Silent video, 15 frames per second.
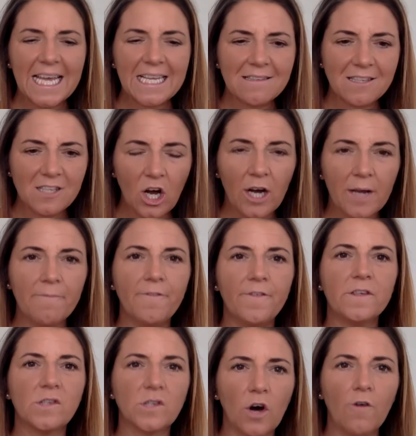It's time
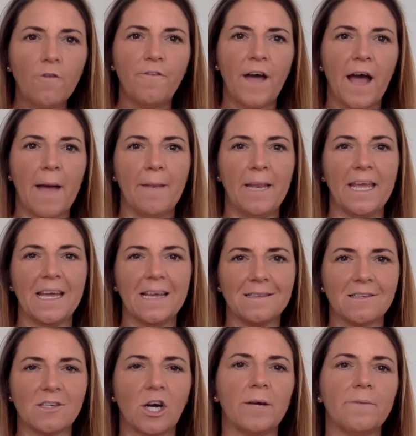for soul family.
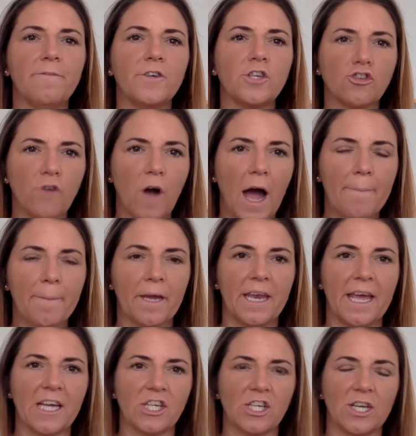It's time for tribe
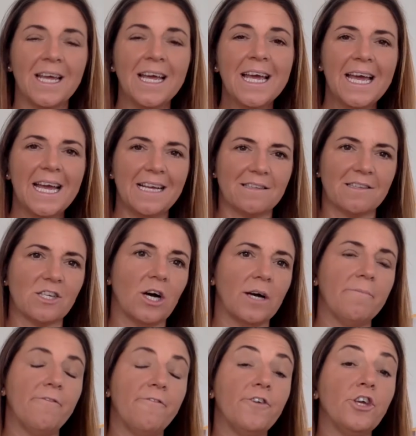connection. It's
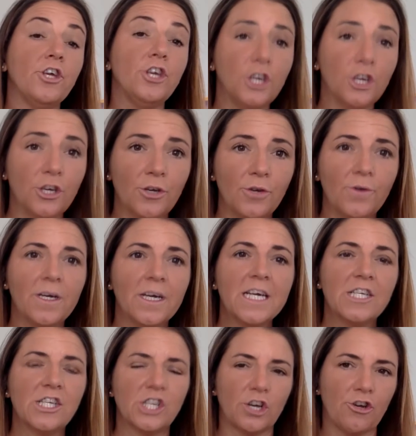time for you
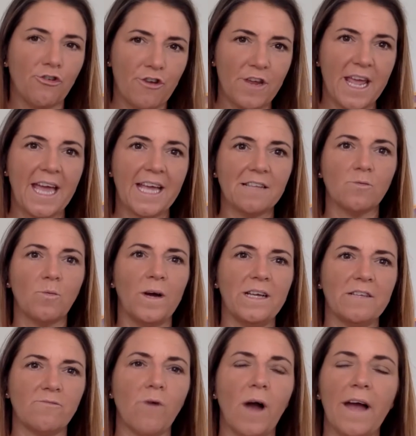to create what
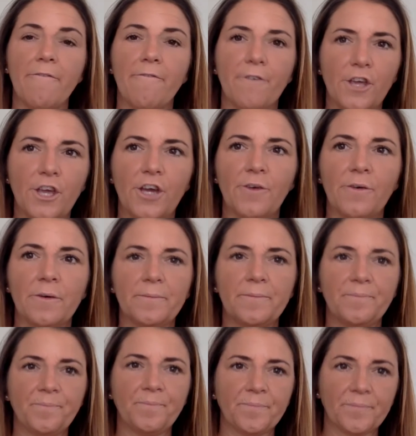is right for you.
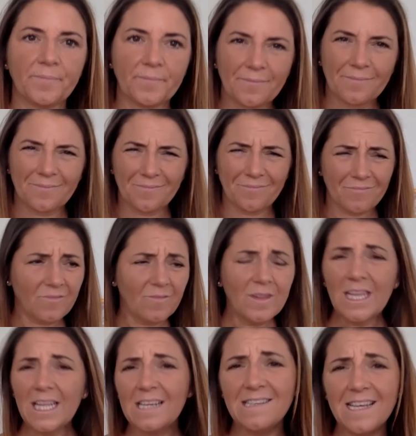
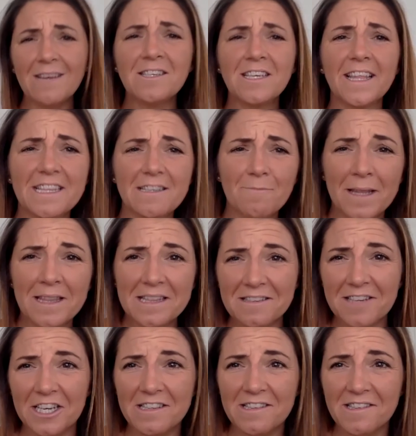Sounds like this month
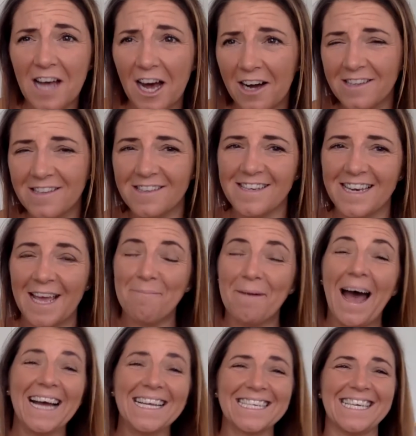is going to suck, doesn't it?
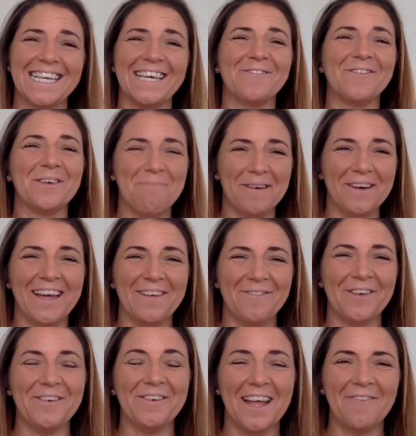But actually, if
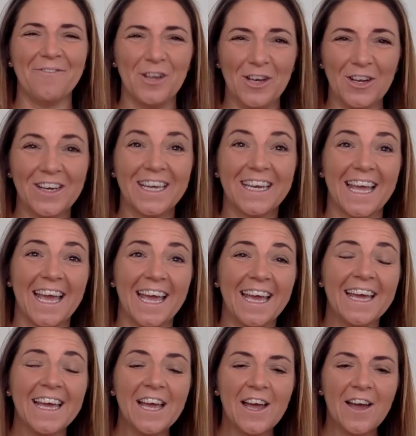you look at
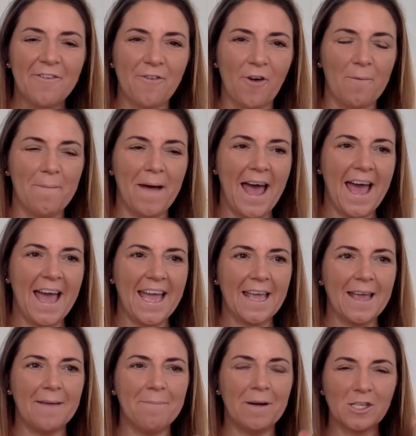it from
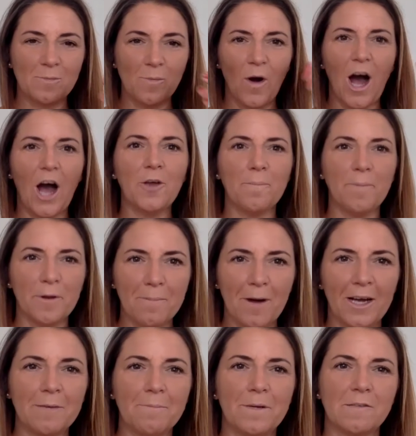a much more open
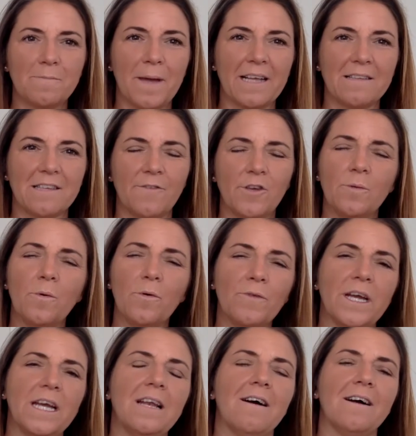mind perspective, you will
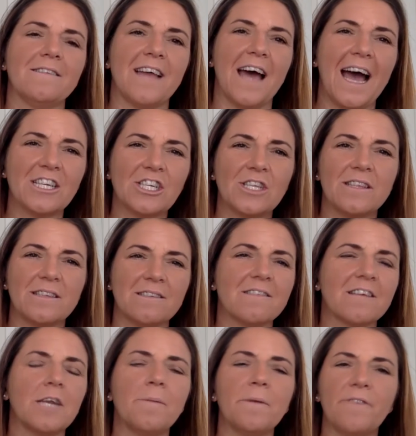realize that actually this
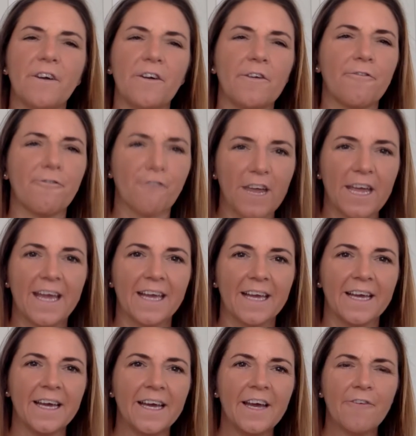is going to be very
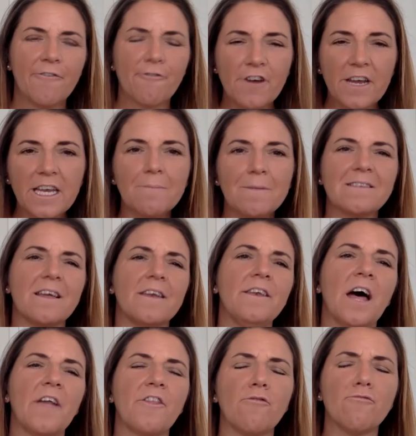freeing. Freedom is
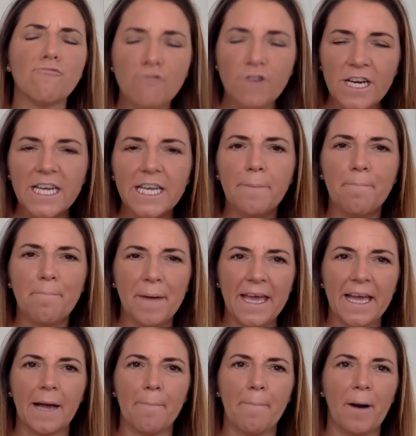another really
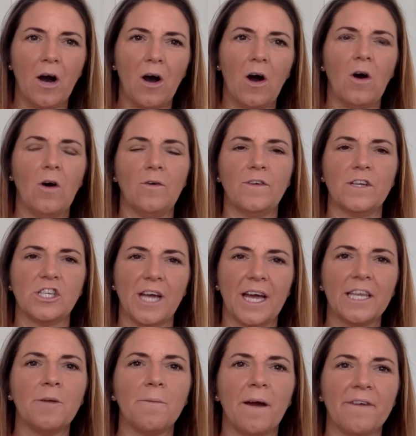big part of
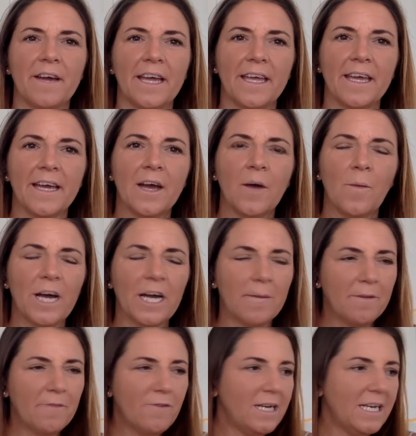January. We're
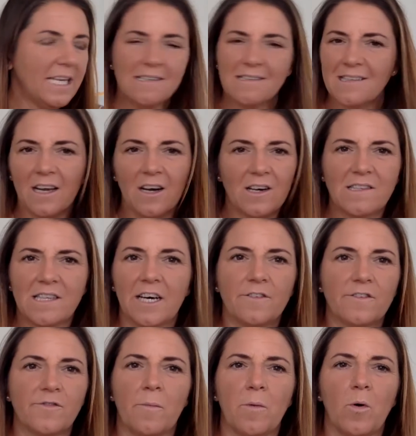going to be releasing
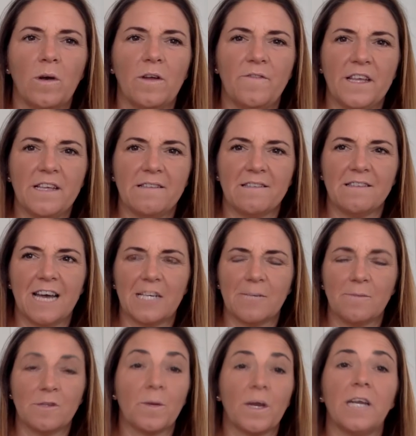ourselves from all of these
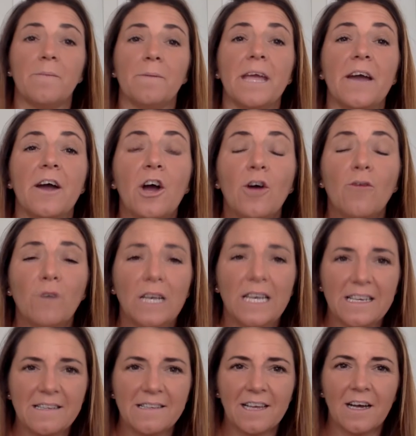attachments. We're going to be
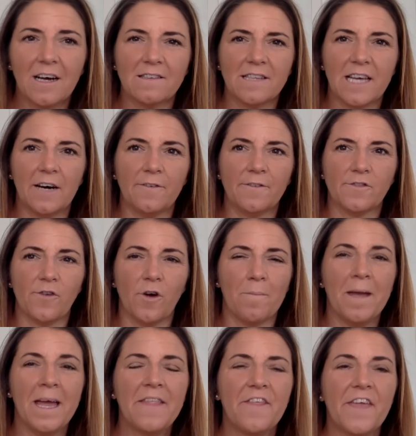releasing ourselves
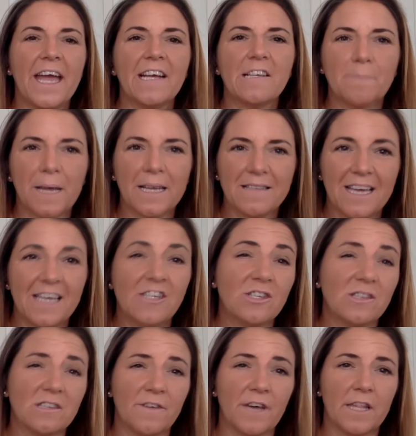from the
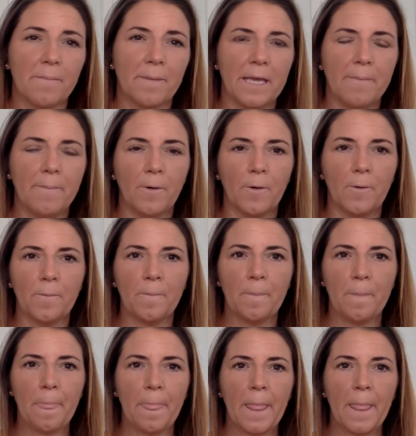expectations of other people.